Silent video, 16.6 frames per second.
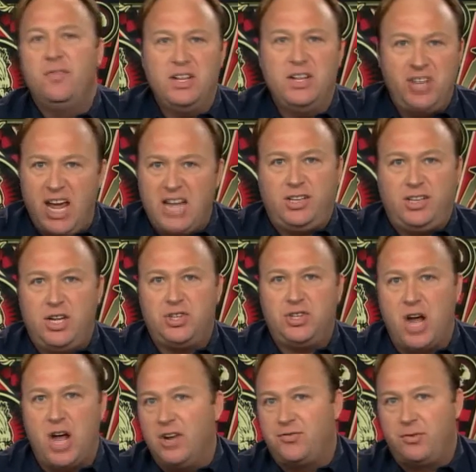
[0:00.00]
that's hit this
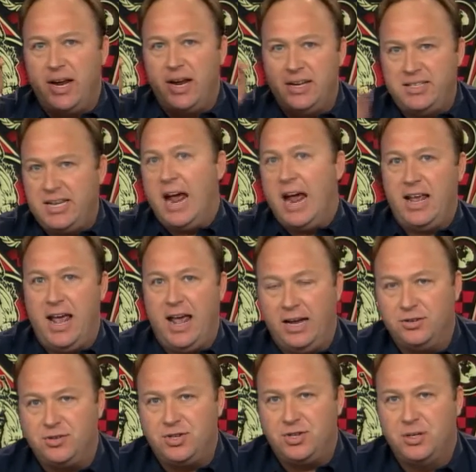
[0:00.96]
country in
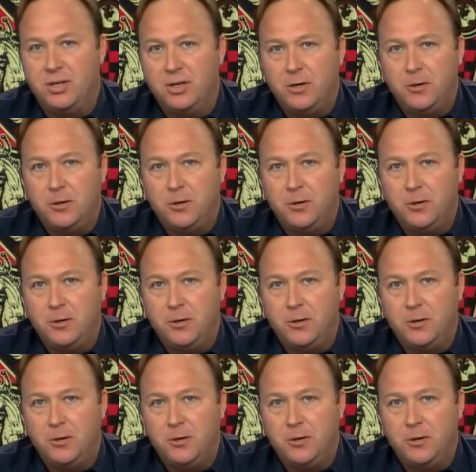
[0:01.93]
decades.